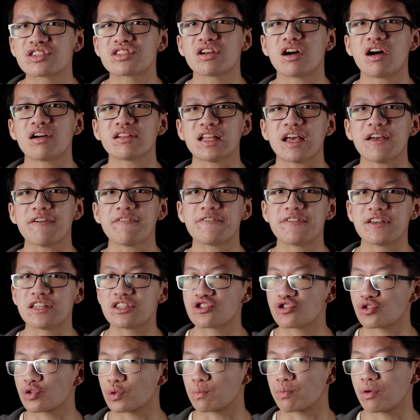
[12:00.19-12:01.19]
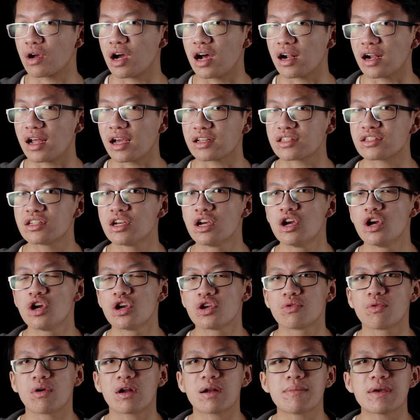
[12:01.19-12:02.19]
song that fits your product.
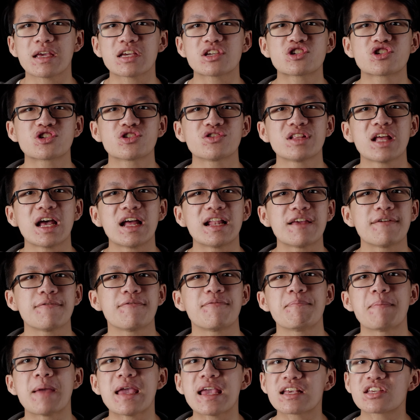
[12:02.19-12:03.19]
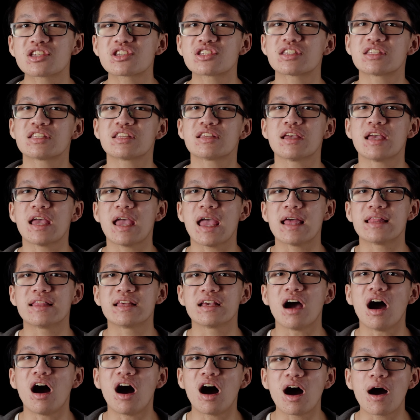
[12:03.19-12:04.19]
You want to make sure that it makes
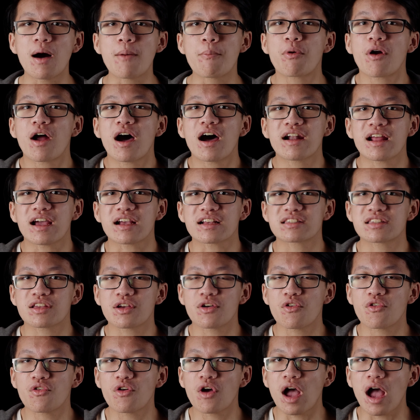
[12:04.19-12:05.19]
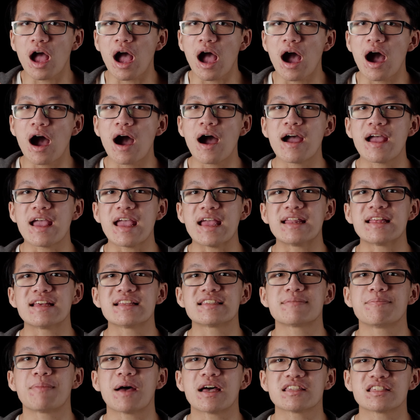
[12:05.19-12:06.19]
the product in
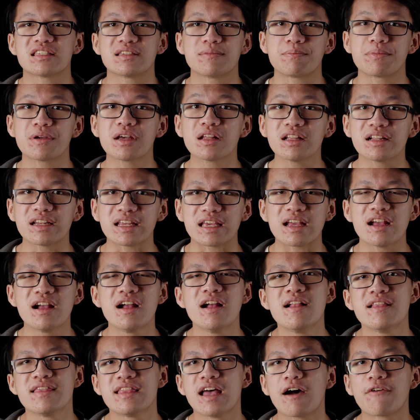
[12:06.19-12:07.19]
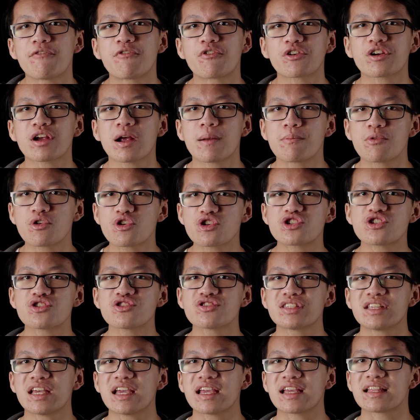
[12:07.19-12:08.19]
its best ability. Now for
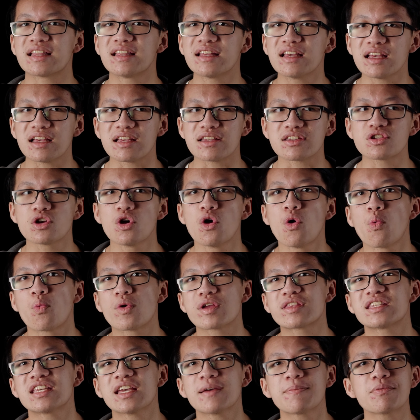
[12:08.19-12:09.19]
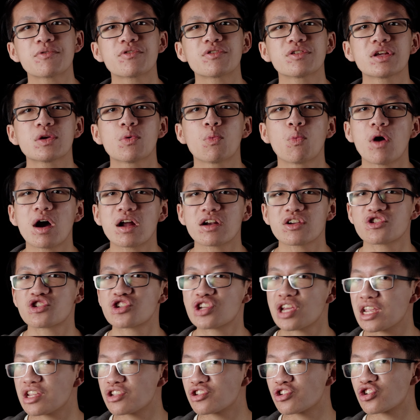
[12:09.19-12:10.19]
commercials like this, we typically want to
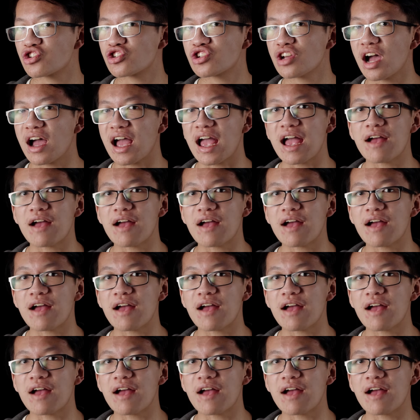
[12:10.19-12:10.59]
change the shot